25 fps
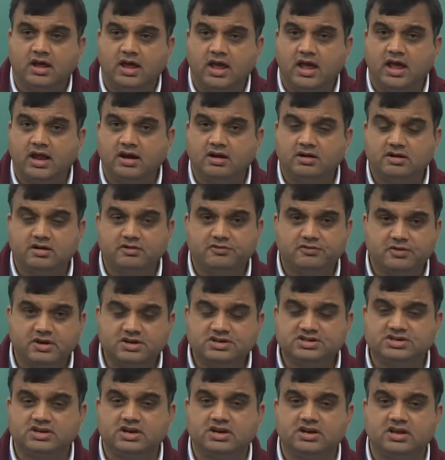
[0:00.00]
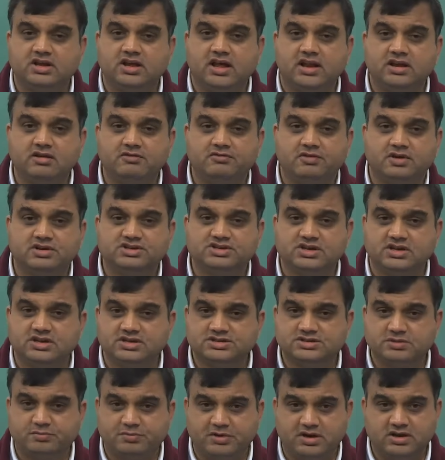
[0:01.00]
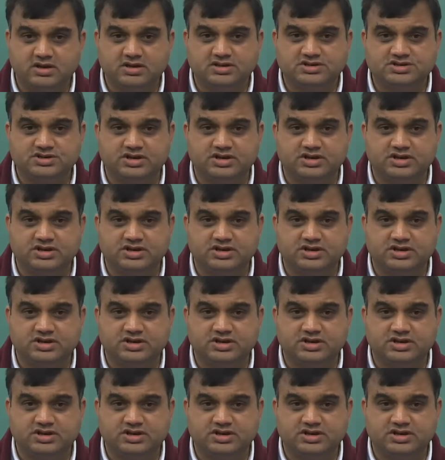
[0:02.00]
and differentiating any function is a pretty